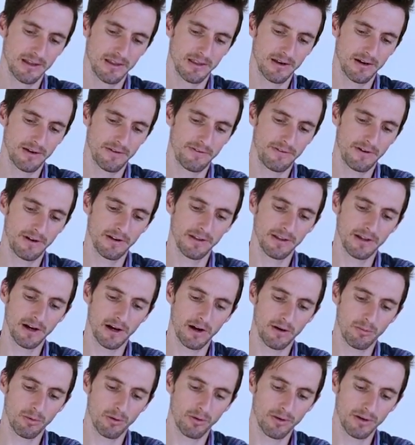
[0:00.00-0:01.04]
they're a fairly
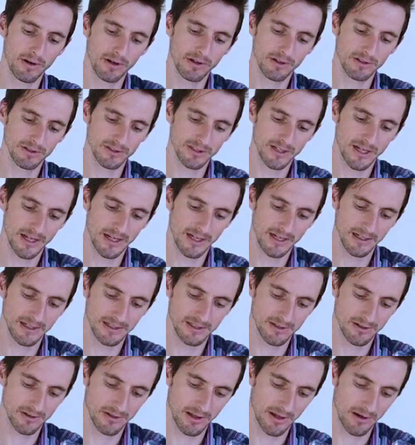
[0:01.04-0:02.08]
arboreal snake,
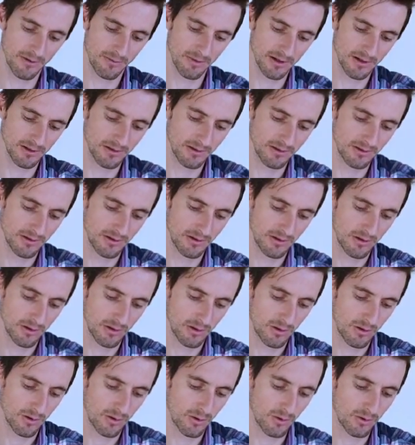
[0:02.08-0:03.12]
and so they will
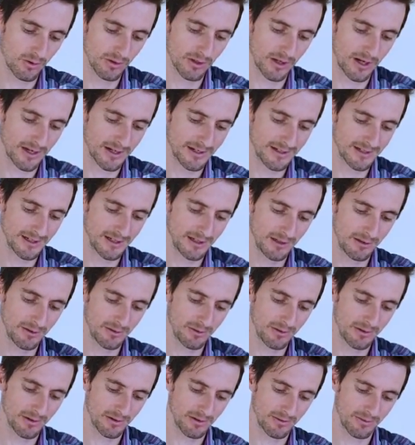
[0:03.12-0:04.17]
hold on to
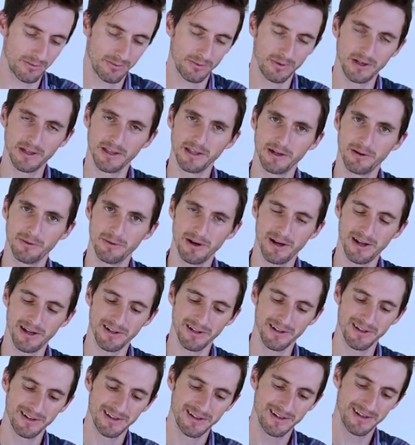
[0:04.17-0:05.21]
you really
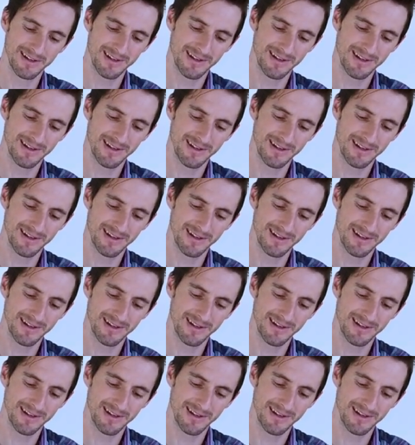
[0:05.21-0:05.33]
well.